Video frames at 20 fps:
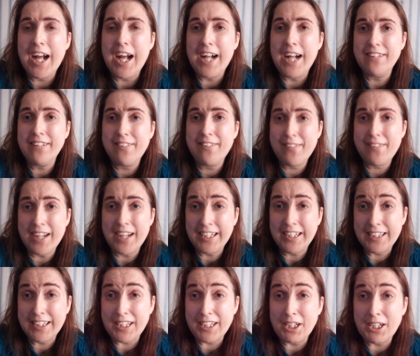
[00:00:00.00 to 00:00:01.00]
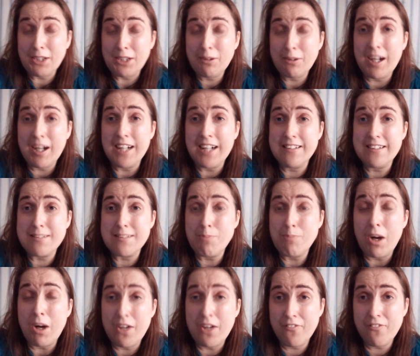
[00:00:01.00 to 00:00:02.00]
and thank you and
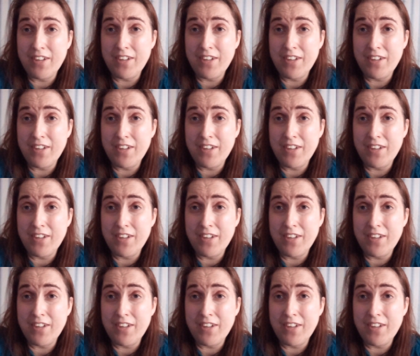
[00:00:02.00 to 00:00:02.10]
bye